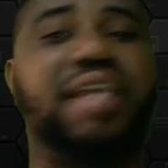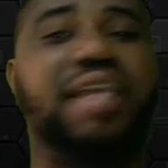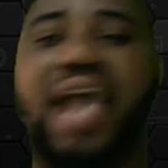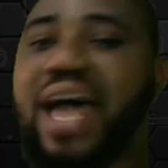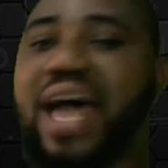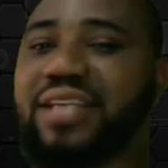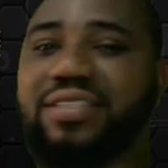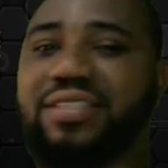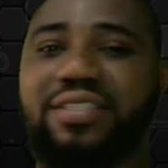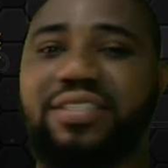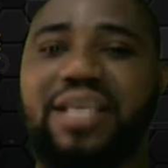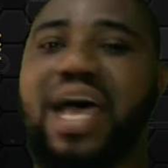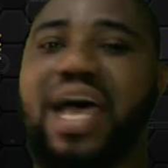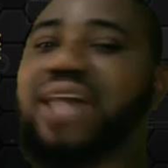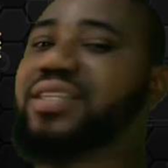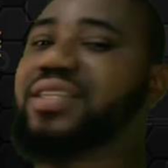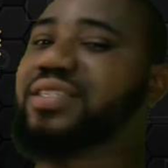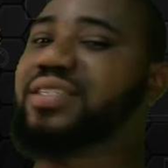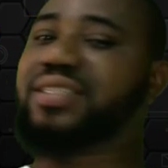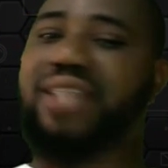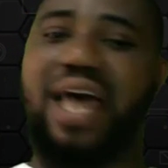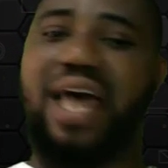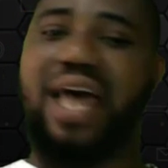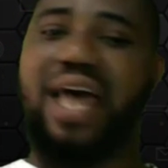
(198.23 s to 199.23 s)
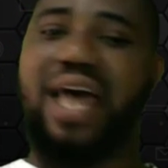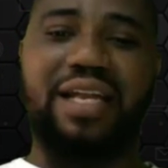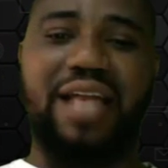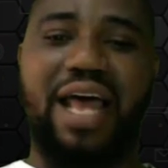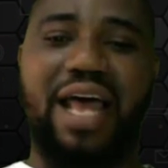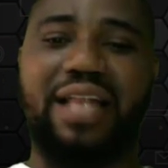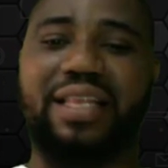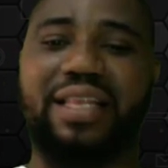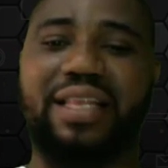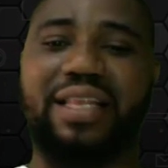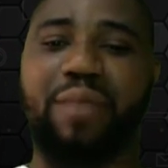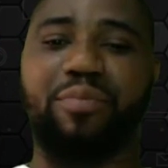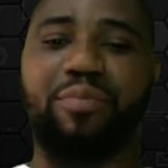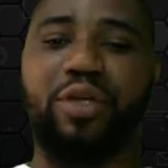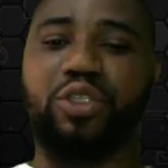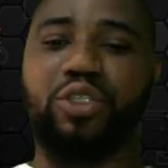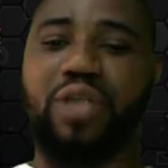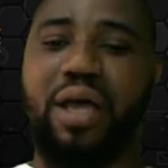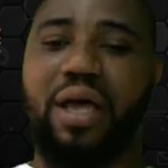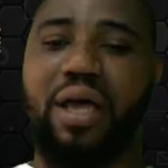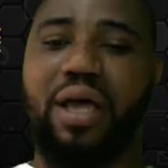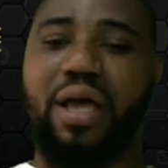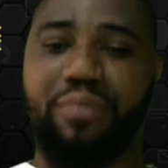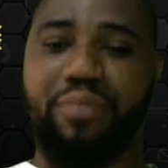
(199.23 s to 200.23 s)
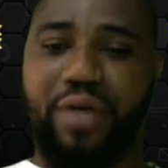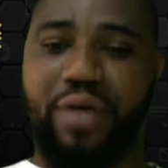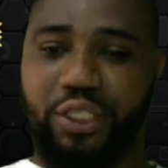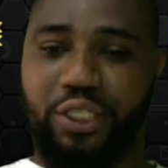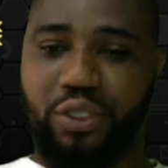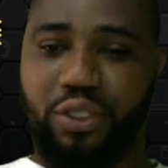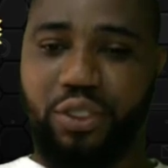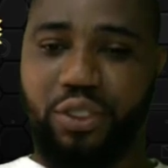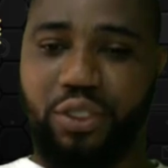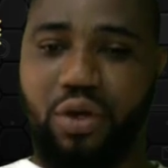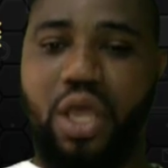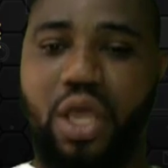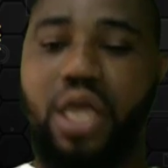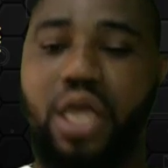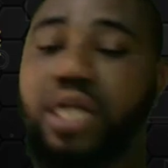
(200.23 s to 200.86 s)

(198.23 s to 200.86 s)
gas at standard temperature and pressure.